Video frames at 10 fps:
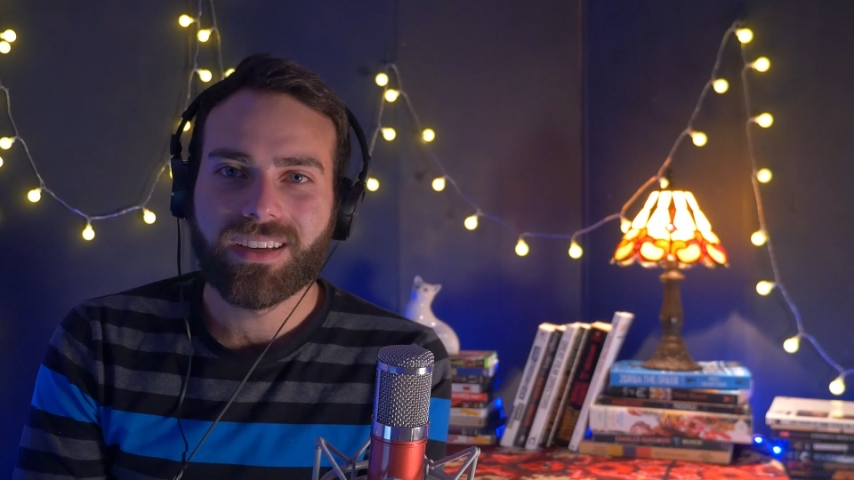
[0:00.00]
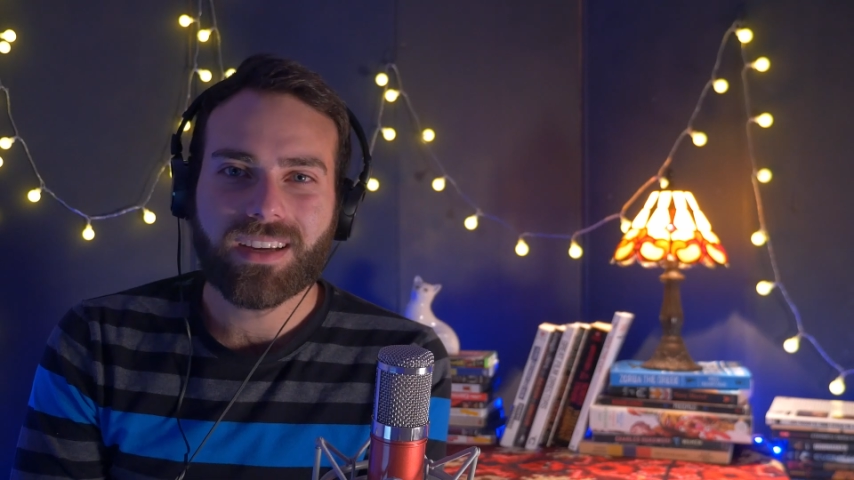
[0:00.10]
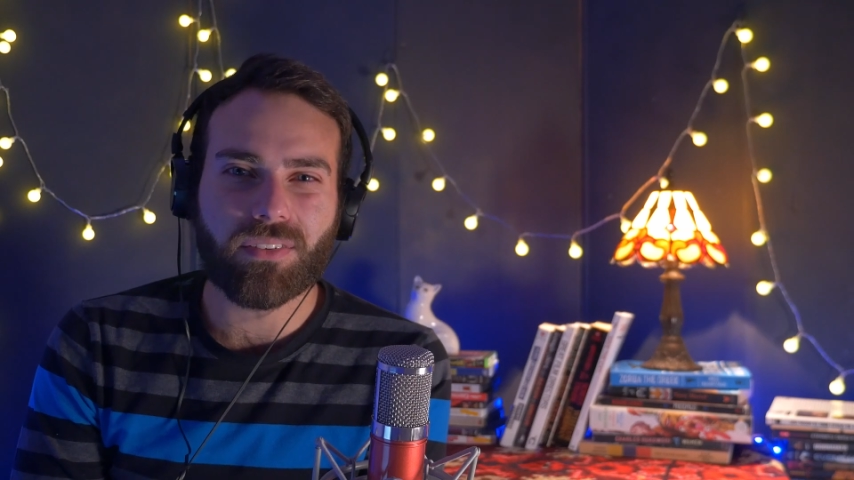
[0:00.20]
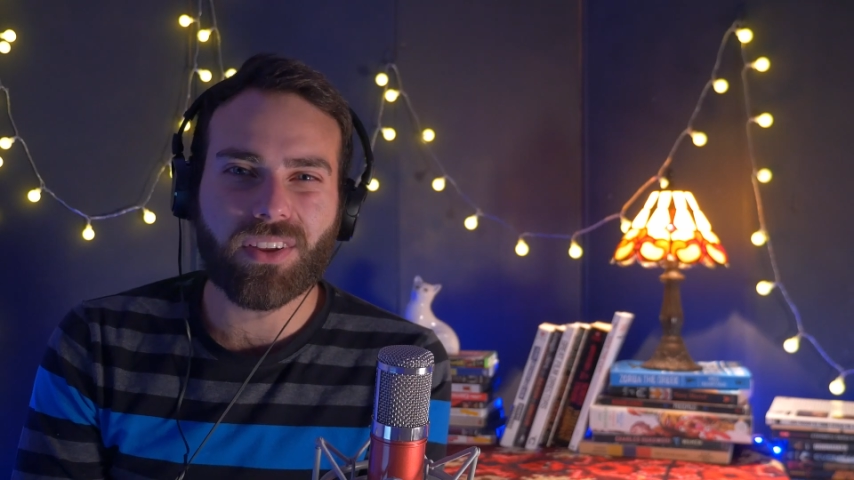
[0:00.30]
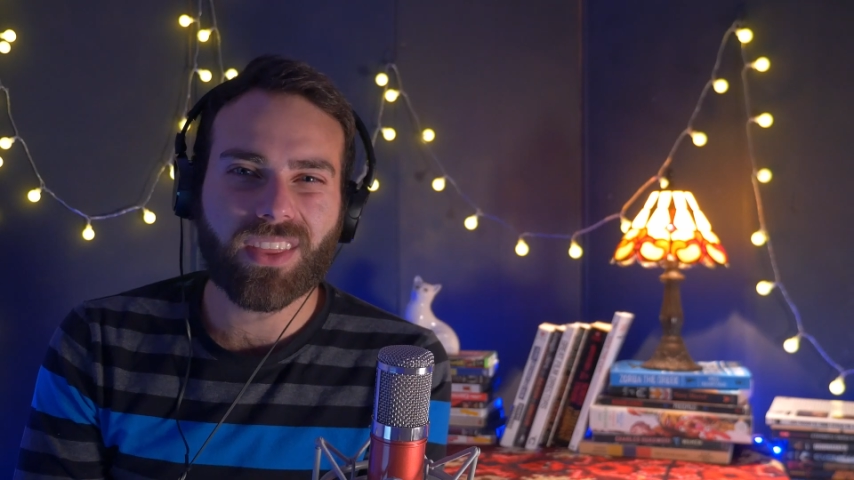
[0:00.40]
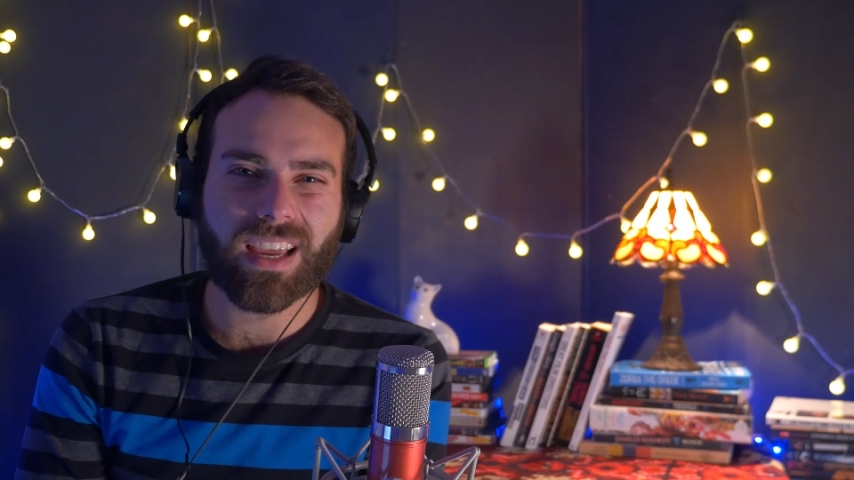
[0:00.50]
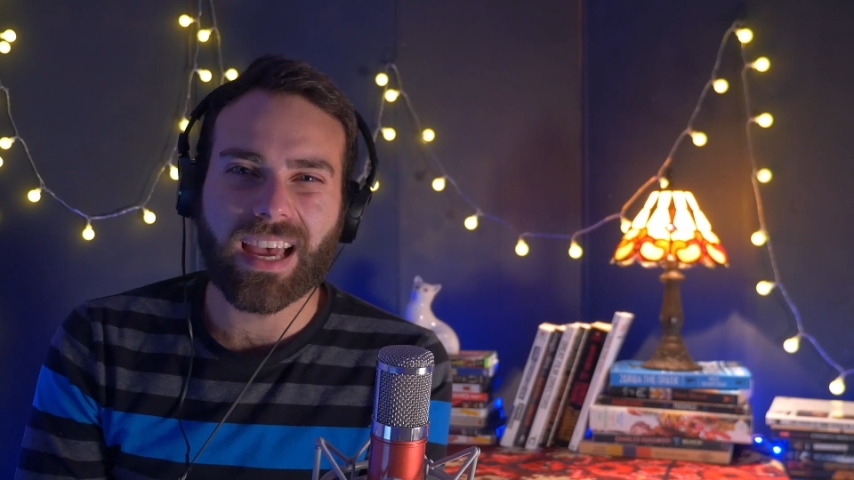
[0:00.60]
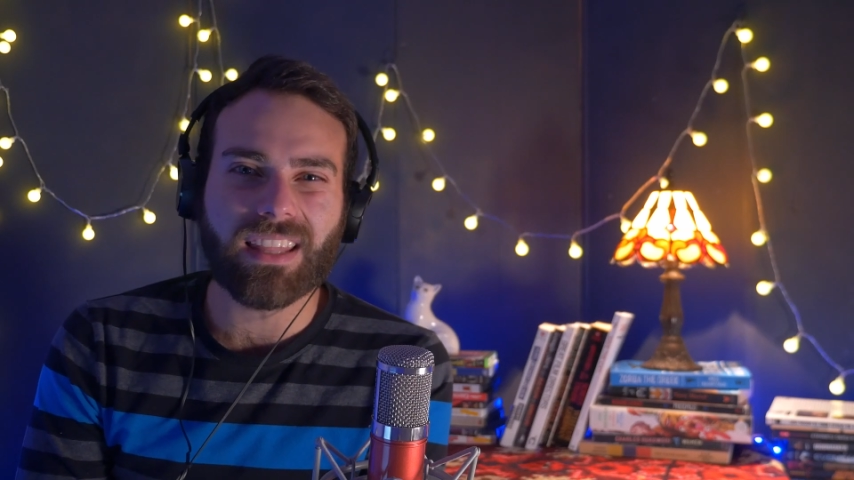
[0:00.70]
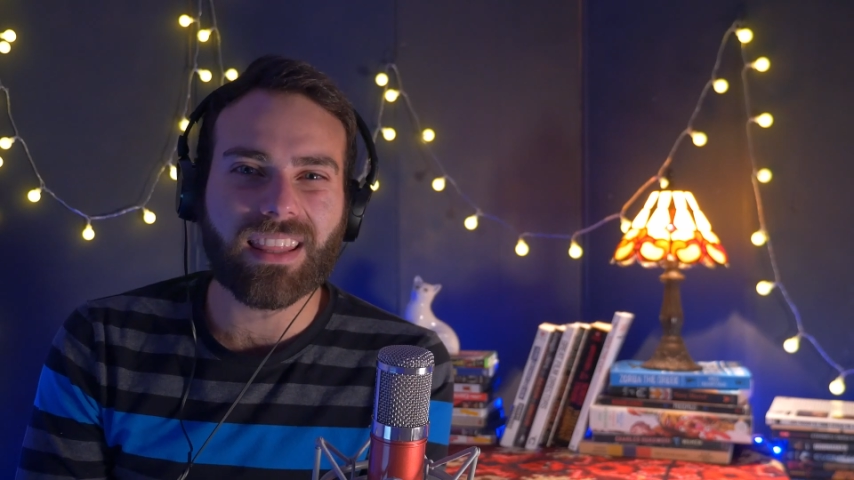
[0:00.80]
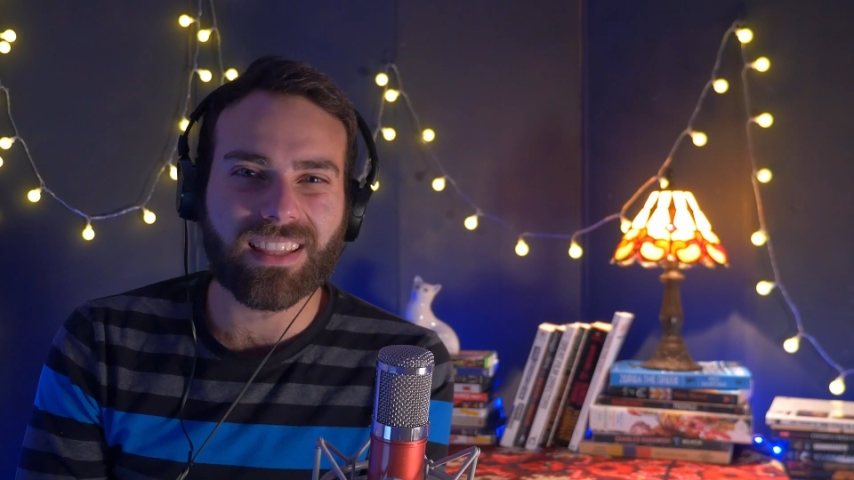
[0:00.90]
Everything
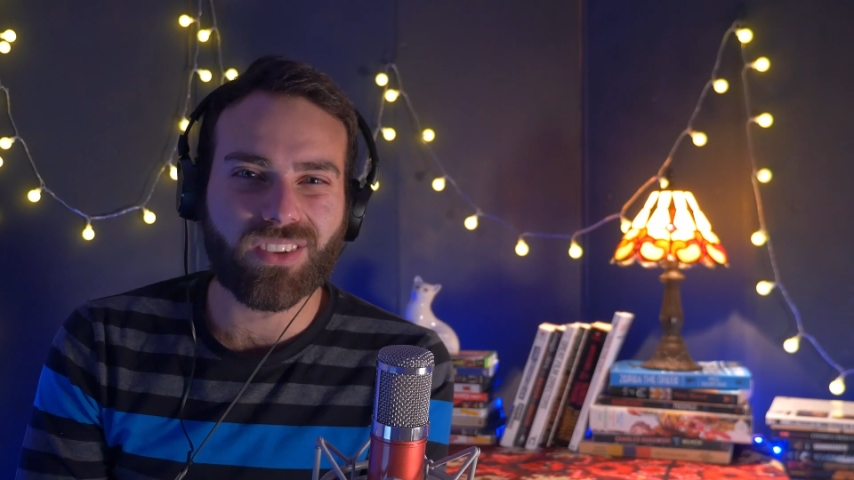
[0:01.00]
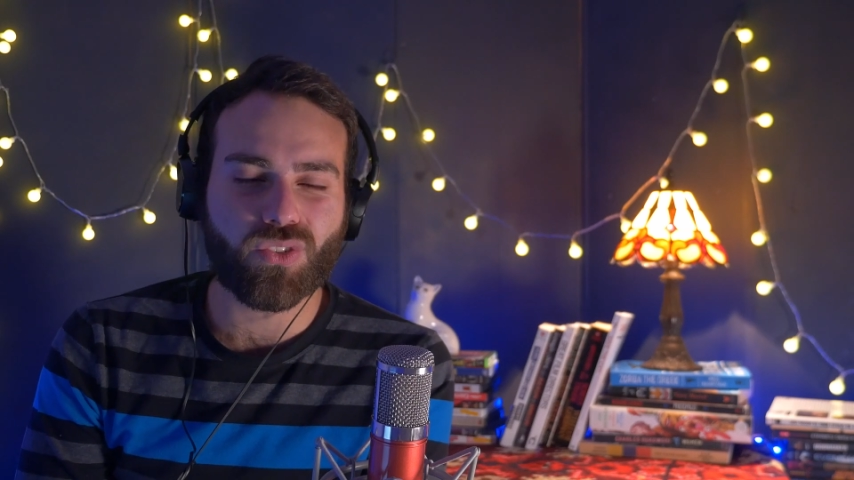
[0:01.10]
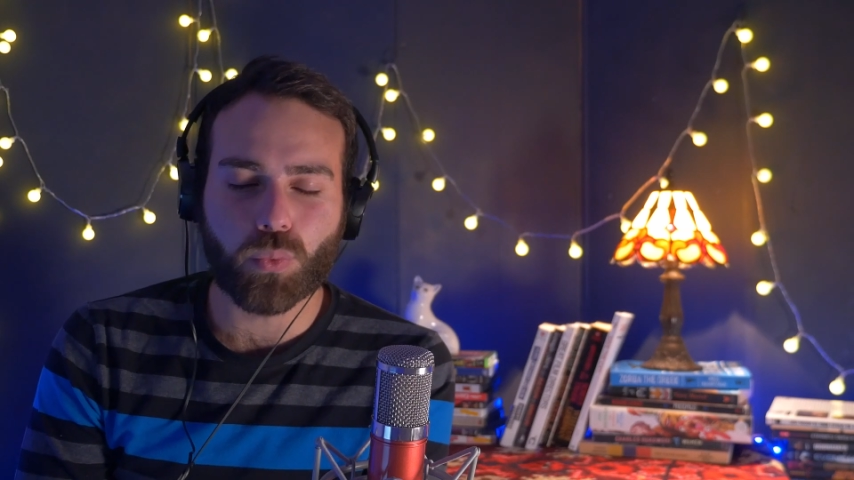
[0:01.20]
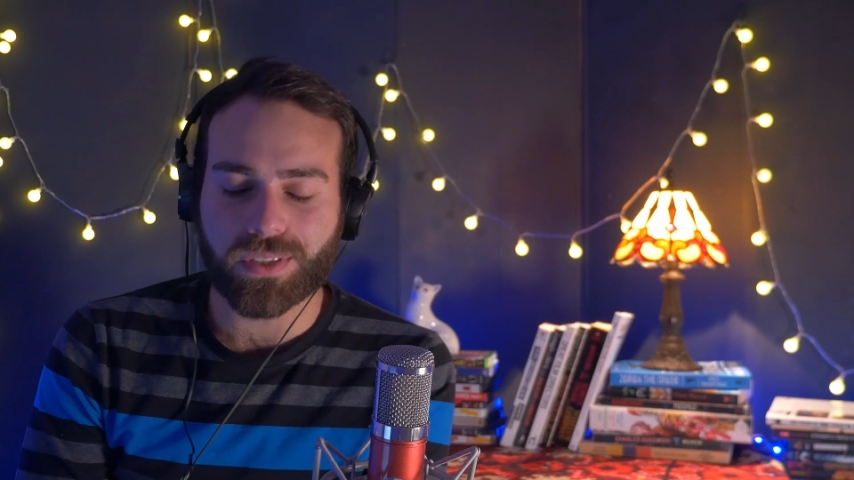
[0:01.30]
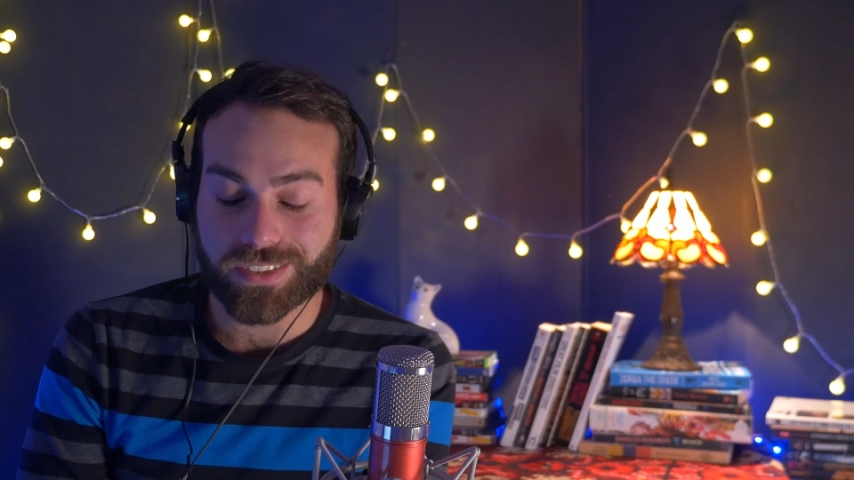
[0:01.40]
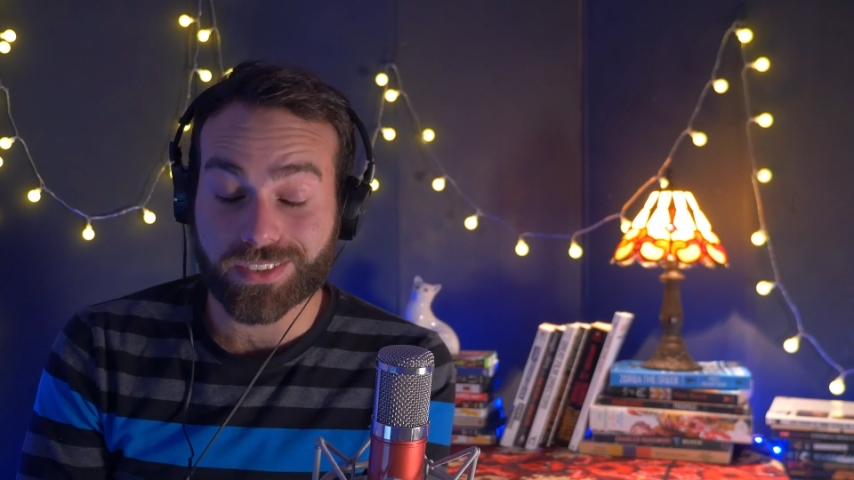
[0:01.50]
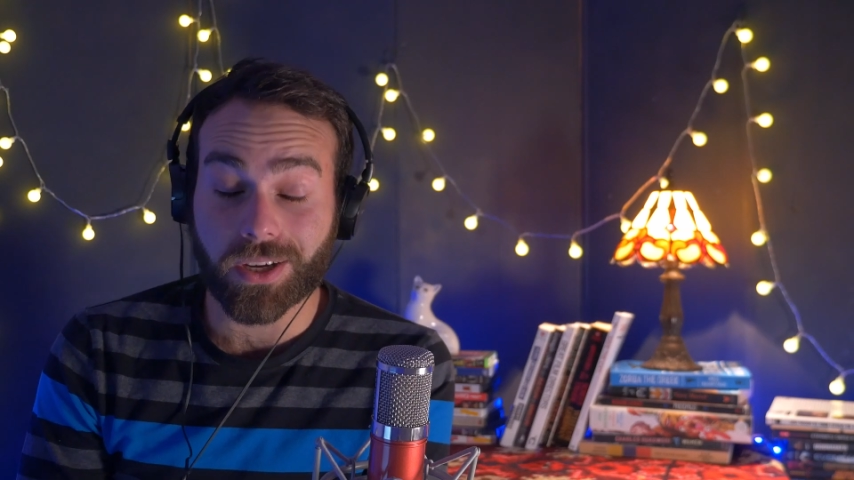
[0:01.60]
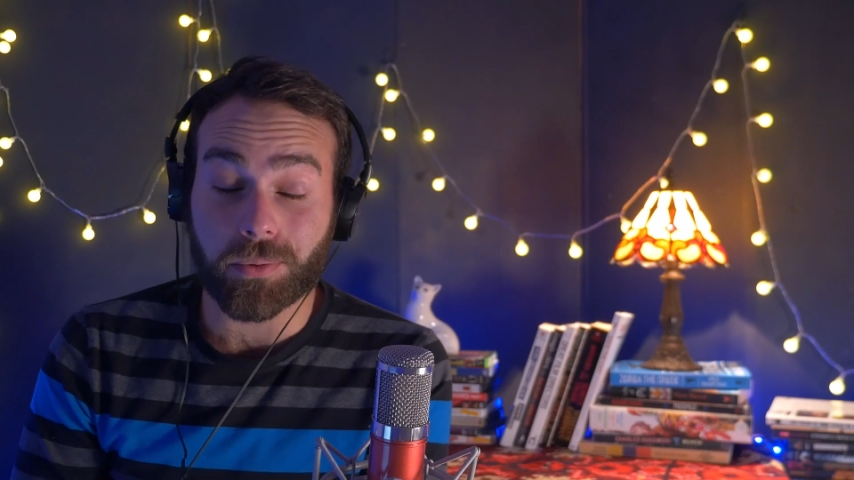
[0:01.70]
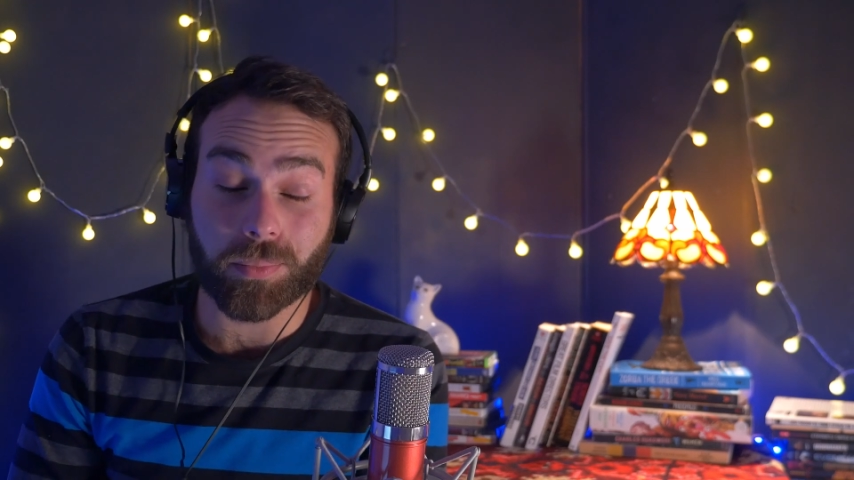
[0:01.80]
had like this weird style.